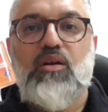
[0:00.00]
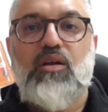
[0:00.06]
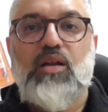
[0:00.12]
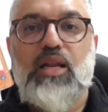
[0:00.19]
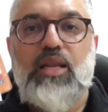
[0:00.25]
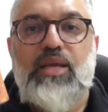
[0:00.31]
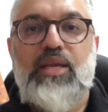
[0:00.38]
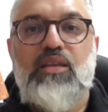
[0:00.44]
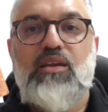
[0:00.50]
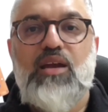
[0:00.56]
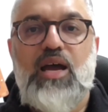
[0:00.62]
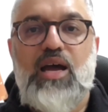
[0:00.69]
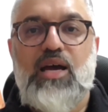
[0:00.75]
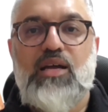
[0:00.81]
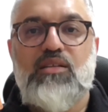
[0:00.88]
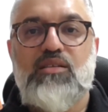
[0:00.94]
clean your
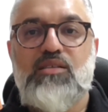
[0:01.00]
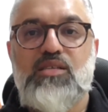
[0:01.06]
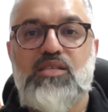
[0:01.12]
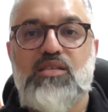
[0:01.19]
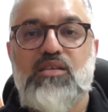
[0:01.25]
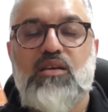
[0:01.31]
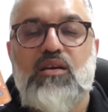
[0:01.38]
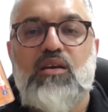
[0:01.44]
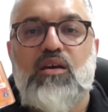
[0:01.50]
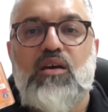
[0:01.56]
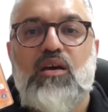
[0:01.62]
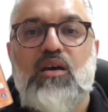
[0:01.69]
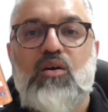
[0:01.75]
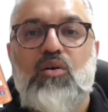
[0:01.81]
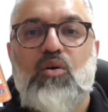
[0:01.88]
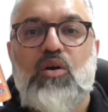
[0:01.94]
hands
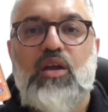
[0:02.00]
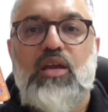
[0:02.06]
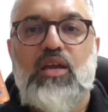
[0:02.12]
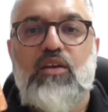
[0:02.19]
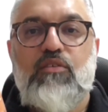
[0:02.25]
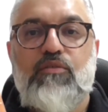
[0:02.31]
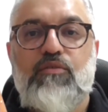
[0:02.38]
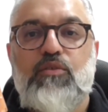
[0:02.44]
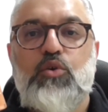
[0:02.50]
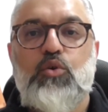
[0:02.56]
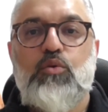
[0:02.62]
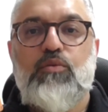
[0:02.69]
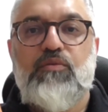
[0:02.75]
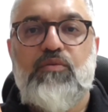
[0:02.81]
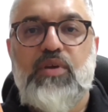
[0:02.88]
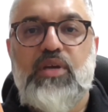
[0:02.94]
if you
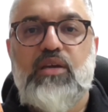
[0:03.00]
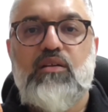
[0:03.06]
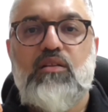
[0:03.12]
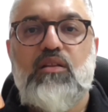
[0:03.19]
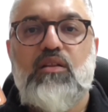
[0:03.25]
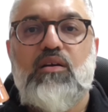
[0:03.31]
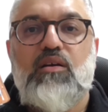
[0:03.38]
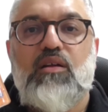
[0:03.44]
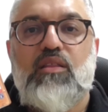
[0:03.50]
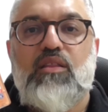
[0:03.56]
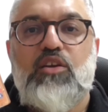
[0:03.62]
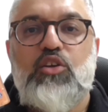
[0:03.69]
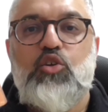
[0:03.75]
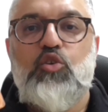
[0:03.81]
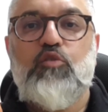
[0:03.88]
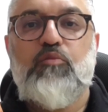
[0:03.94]
feel
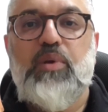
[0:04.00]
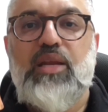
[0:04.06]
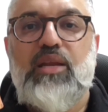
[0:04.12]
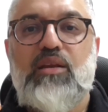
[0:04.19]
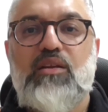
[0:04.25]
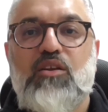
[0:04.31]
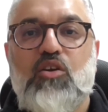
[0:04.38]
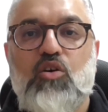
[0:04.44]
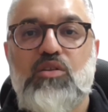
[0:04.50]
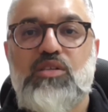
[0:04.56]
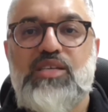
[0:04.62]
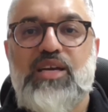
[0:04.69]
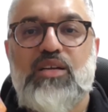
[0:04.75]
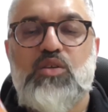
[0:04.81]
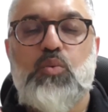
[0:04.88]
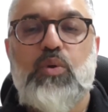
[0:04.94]
that you've been in
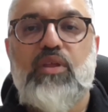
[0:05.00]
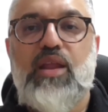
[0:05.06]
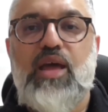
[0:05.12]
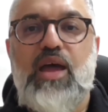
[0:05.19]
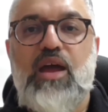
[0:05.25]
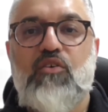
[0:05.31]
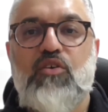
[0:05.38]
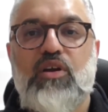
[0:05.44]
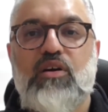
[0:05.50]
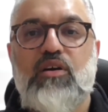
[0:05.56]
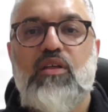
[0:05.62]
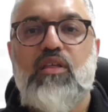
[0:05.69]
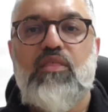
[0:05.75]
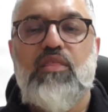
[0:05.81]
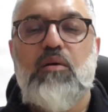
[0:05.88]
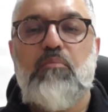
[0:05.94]
contact with an area
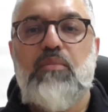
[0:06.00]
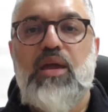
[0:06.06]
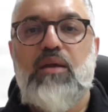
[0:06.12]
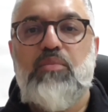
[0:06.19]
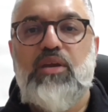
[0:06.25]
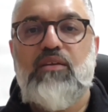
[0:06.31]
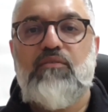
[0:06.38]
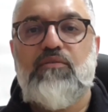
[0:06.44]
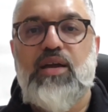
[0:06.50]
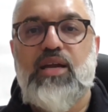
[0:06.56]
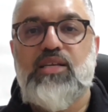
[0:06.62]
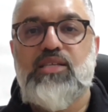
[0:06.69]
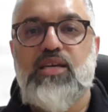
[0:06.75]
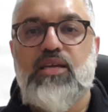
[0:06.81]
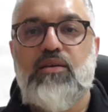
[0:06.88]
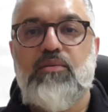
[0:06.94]
that may be
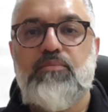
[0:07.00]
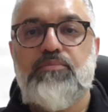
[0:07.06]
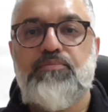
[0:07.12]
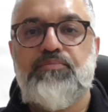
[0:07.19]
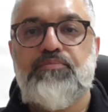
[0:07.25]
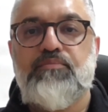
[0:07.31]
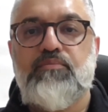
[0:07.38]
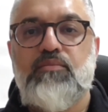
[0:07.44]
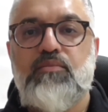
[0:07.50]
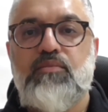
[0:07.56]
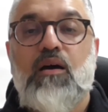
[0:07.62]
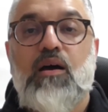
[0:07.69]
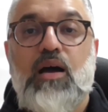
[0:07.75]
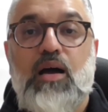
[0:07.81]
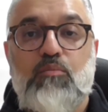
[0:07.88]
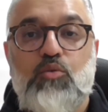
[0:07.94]
infected.
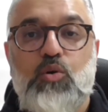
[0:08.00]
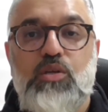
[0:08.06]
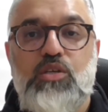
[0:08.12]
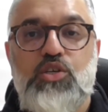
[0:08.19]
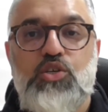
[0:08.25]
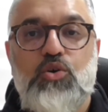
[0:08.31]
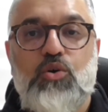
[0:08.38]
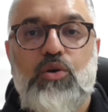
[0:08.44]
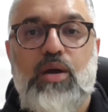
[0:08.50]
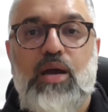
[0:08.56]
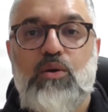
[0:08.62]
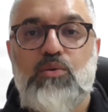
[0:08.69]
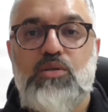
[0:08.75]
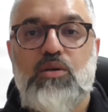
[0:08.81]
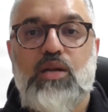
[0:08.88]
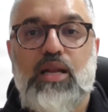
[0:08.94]
I'm going to show you how
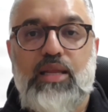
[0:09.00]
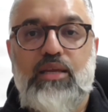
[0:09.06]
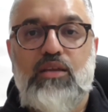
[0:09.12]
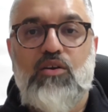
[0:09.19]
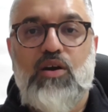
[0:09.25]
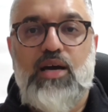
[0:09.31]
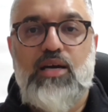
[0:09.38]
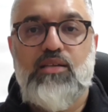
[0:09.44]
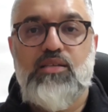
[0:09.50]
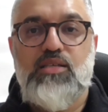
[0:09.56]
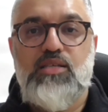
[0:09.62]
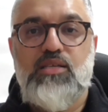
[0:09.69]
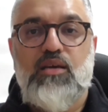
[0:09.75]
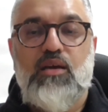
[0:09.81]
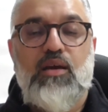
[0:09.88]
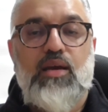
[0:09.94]
to clean your
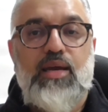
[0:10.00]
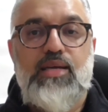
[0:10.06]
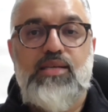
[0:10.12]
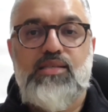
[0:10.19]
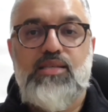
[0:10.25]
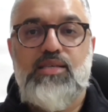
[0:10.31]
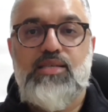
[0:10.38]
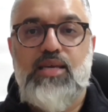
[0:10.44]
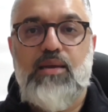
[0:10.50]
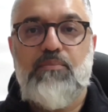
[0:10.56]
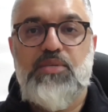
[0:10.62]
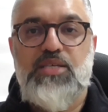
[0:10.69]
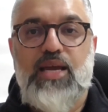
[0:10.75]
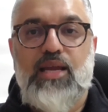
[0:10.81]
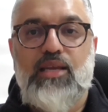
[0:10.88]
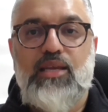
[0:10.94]
hands. It's the same
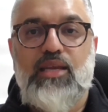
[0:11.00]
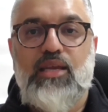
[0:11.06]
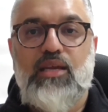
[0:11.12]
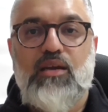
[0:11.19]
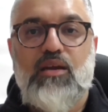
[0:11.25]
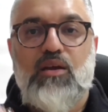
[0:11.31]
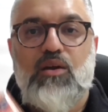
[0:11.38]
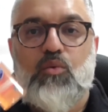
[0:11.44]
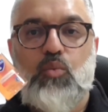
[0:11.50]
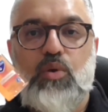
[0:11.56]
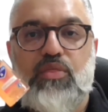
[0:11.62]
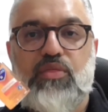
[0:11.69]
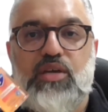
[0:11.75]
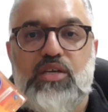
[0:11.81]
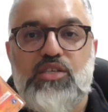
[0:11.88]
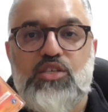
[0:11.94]
technique
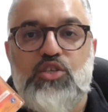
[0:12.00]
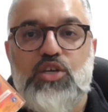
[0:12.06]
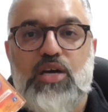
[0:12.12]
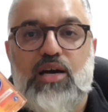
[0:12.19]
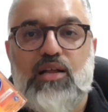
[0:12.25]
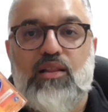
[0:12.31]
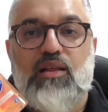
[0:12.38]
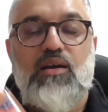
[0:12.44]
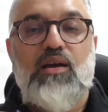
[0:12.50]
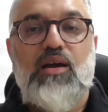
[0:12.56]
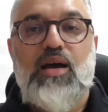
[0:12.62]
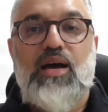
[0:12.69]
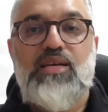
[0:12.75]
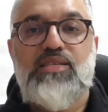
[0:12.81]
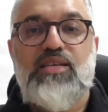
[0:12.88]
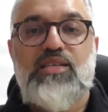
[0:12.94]
with this gel
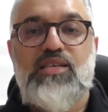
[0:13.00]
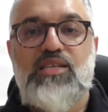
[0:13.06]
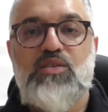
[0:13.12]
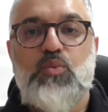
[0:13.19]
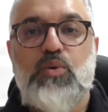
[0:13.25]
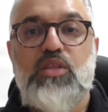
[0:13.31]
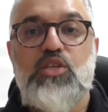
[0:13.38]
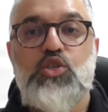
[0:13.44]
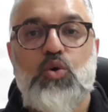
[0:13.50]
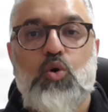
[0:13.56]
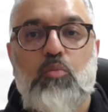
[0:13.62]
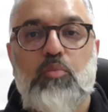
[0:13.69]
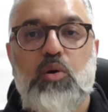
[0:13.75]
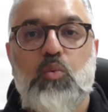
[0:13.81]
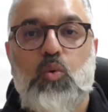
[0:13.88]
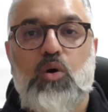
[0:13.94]
as it is with
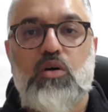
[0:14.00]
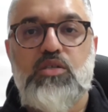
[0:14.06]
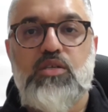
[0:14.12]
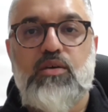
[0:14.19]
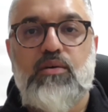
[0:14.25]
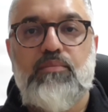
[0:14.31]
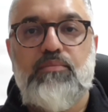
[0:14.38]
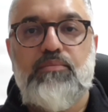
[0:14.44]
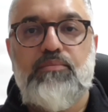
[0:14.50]
soap and water.